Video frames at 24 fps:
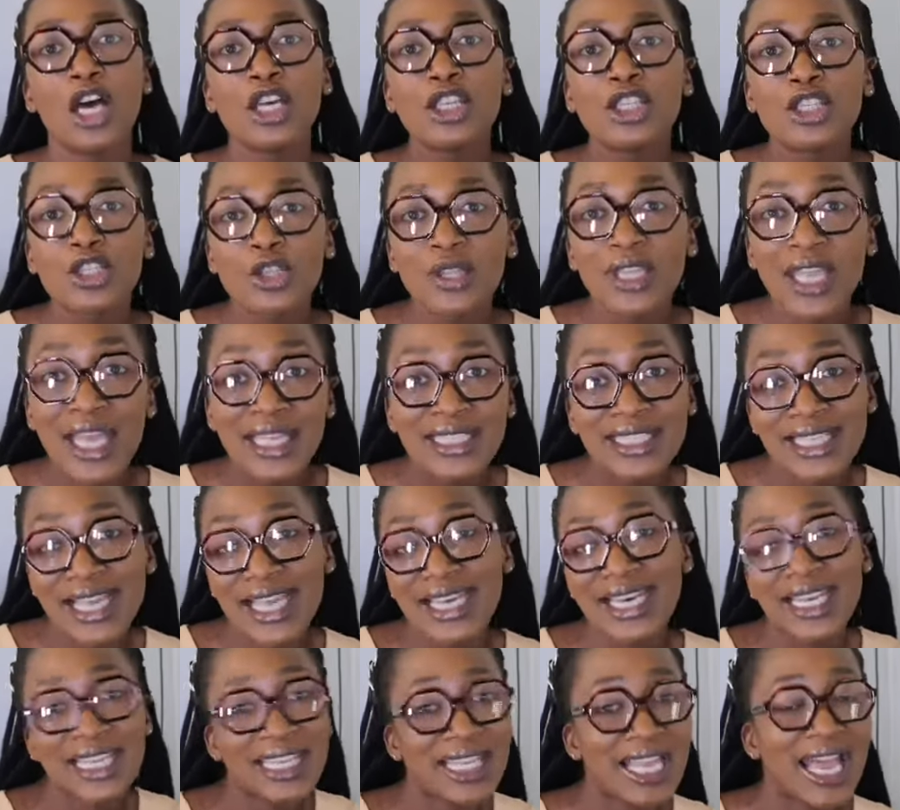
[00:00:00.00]
So that's
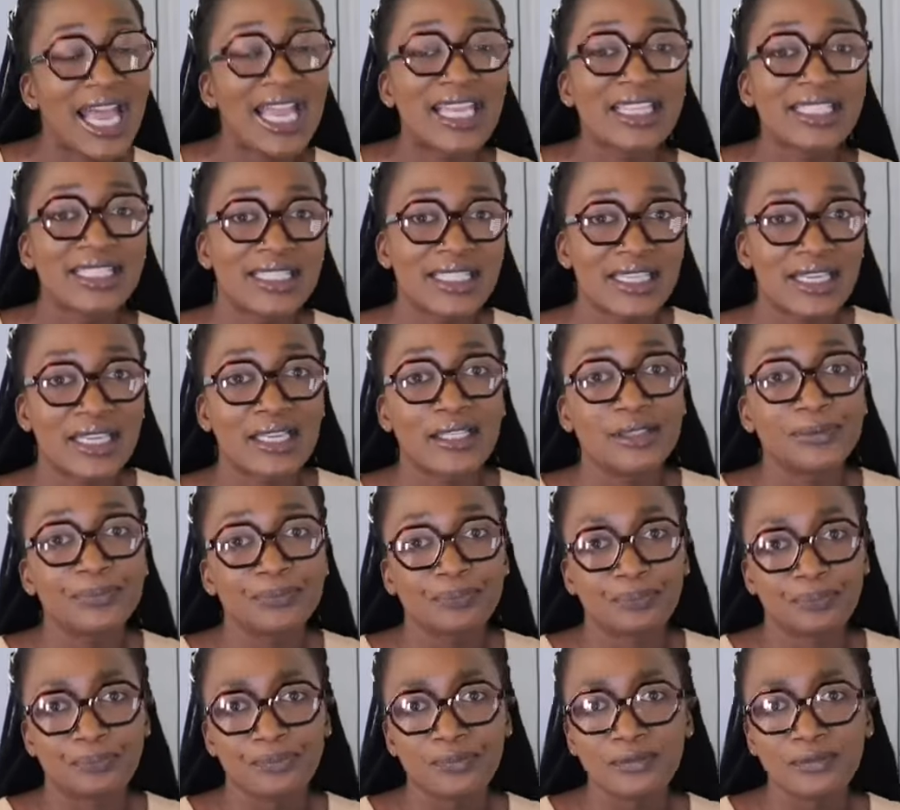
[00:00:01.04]
another idea